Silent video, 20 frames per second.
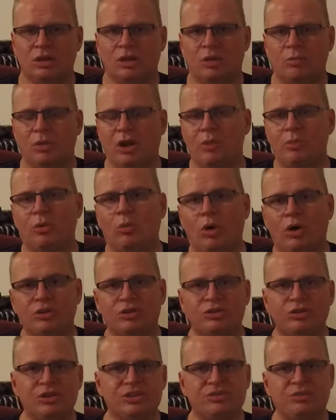But I've been wanting
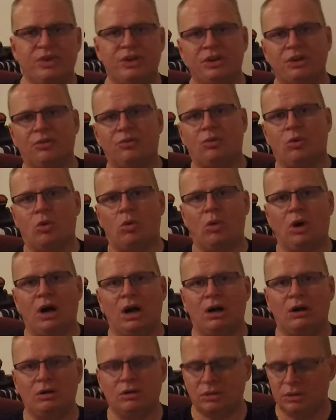to do this video for a
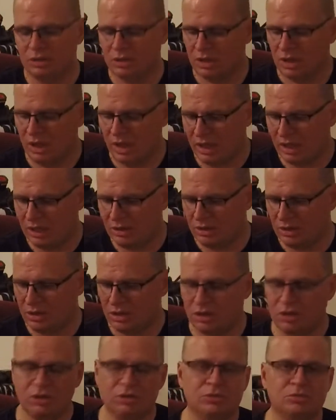while, and
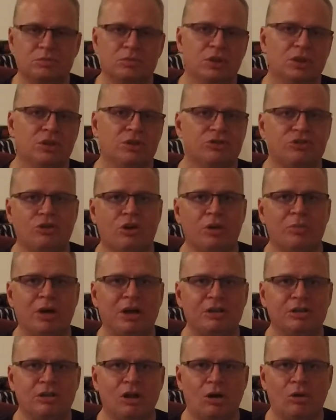sorry about
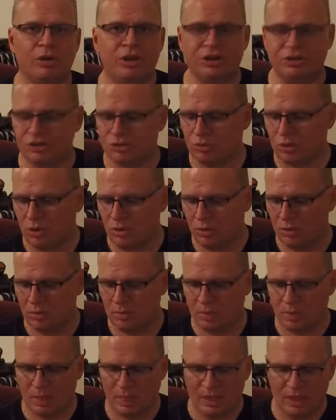the long intro,
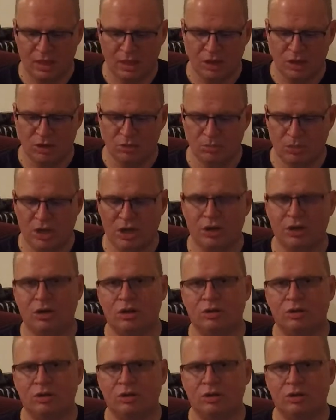but